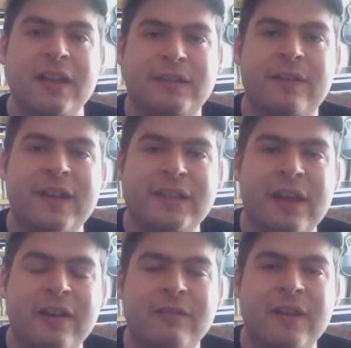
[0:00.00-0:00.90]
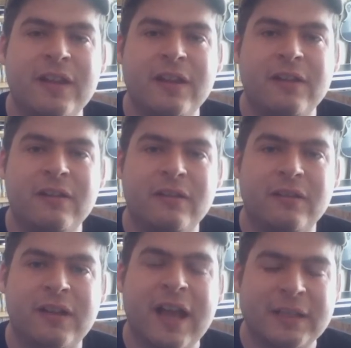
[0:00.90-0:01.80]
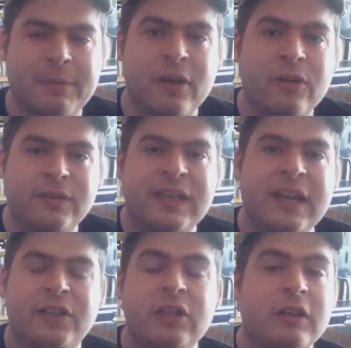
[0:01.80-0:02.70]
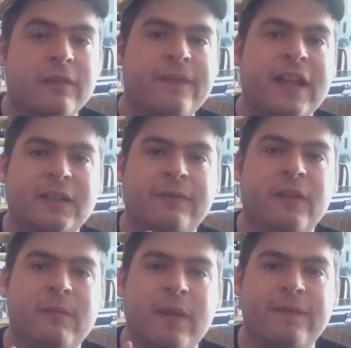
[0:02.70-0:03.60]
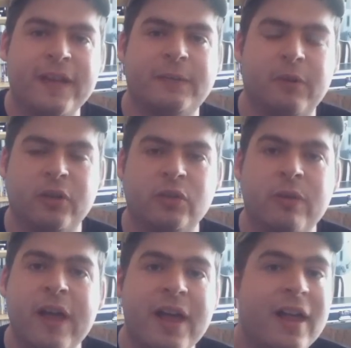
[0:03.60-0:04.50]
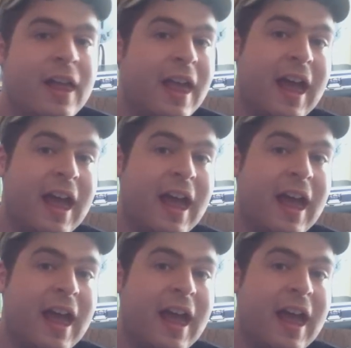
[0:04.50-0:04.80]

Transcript: So, anyways, hope you really guys been updated. Do not forget to follow me on Facebook and Twitter.